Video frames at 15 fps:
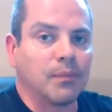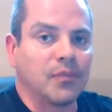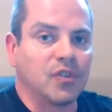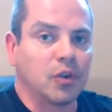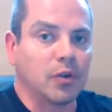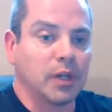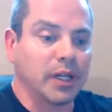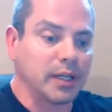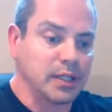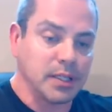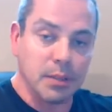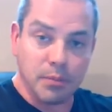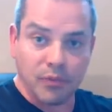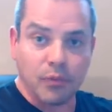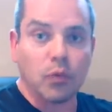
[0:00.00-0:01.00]
So, like I
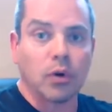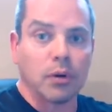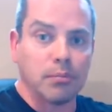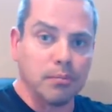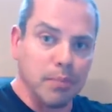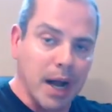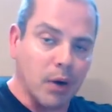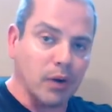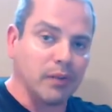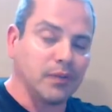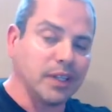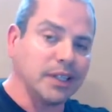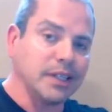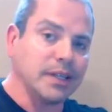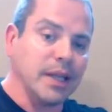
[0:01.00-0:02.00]
said before,
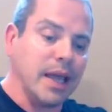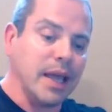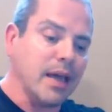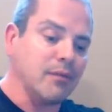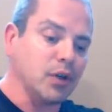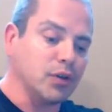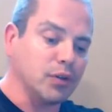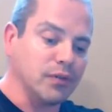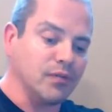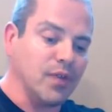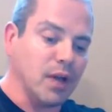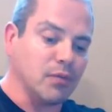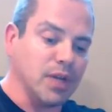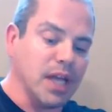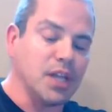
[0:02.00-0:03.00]
powerlifting can have a good
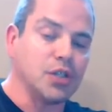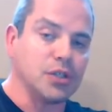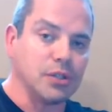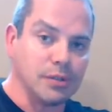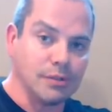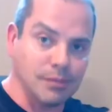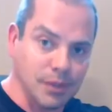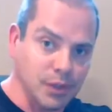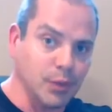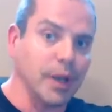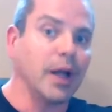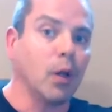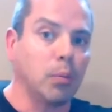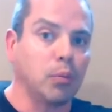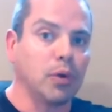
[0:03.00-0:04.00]
foundation to
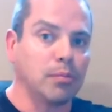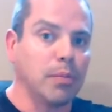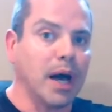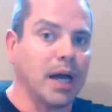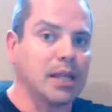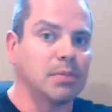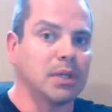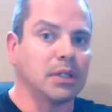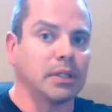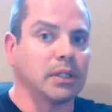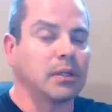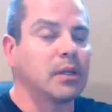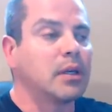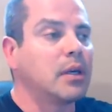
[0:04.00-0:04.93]
help with bodybuilding.